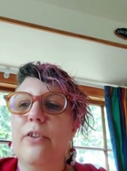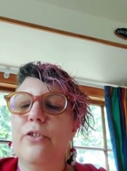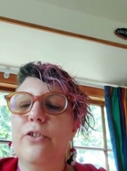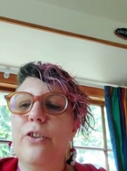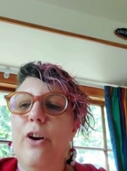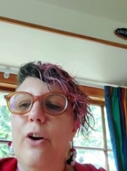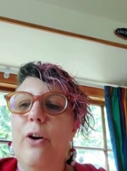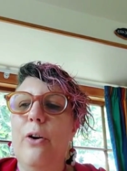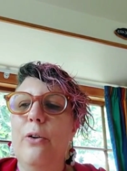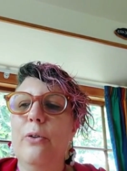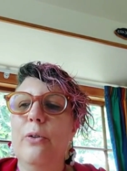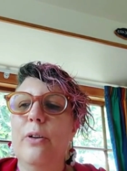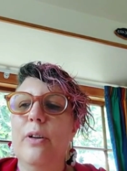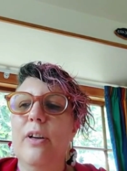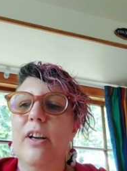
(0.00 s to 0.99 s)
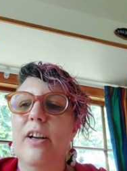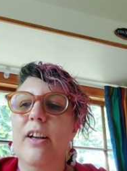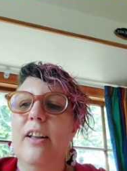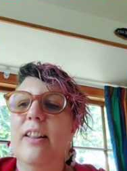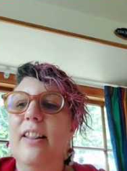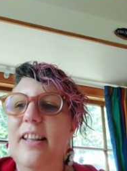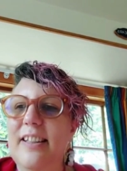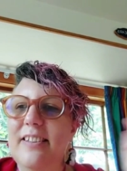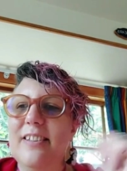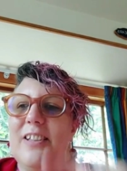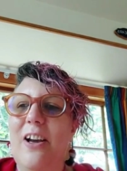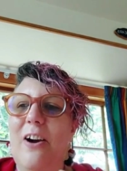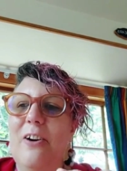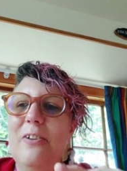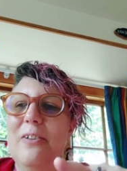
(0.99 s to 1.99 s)
So let's
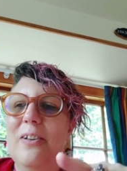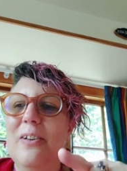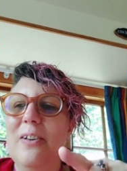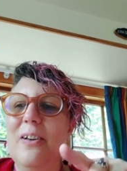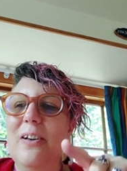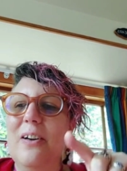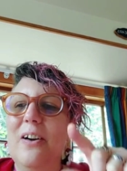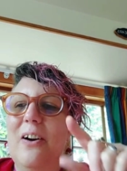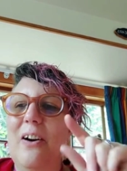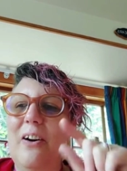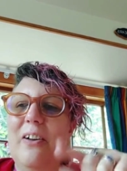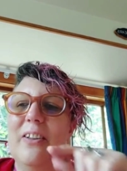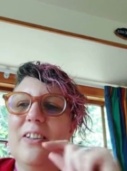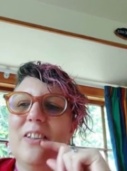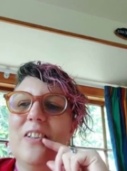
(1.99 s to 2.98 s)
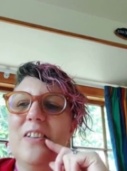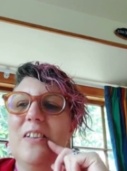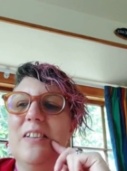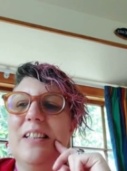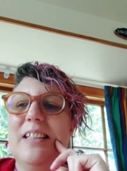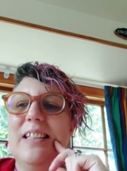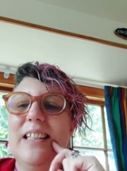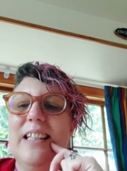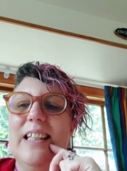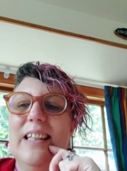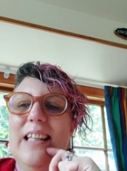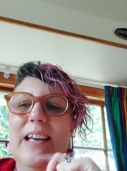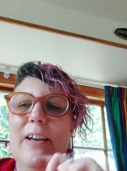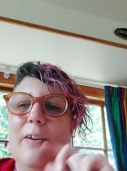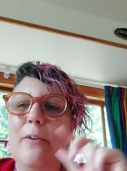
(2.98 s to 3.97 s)
go on this journey
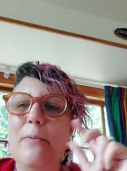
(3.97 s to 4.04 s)
together